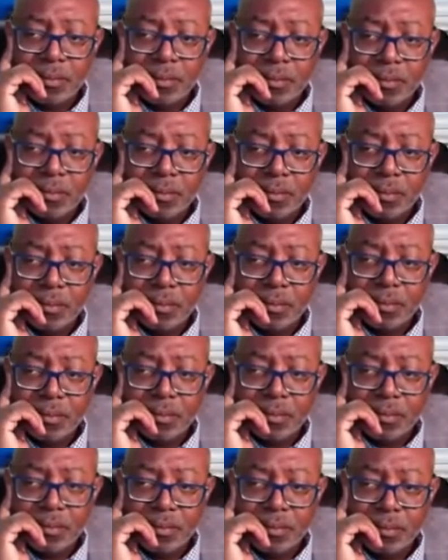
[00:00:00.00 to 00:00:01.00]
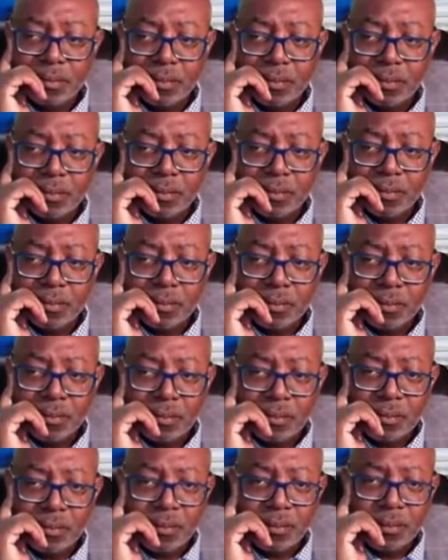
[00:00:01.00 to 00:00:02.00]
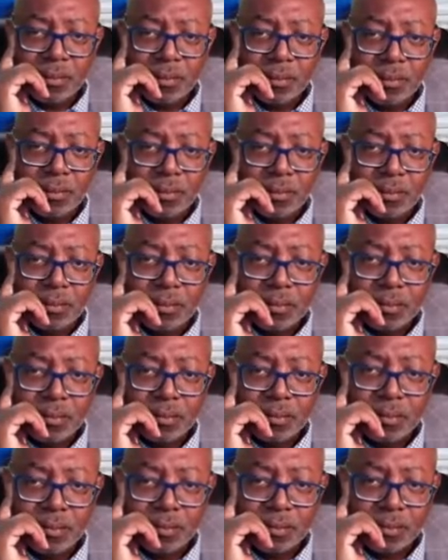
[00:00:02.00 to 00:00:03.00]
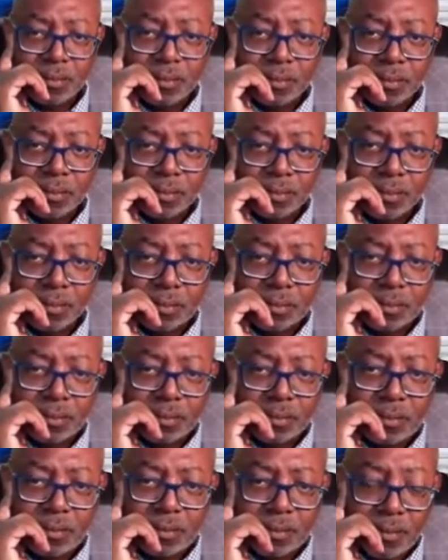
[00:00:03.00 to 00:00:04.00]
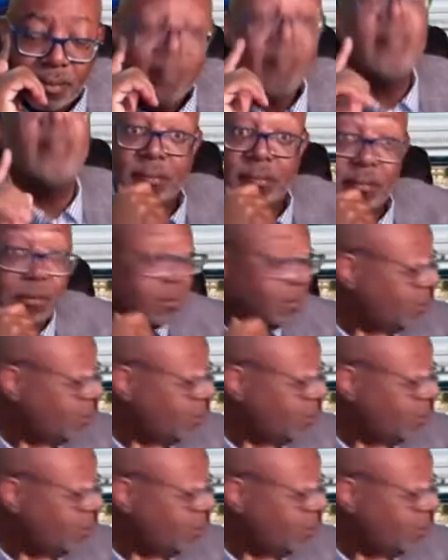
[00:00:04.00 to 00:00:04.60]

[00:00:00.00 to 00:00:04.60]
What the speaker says: The person shown says nothing.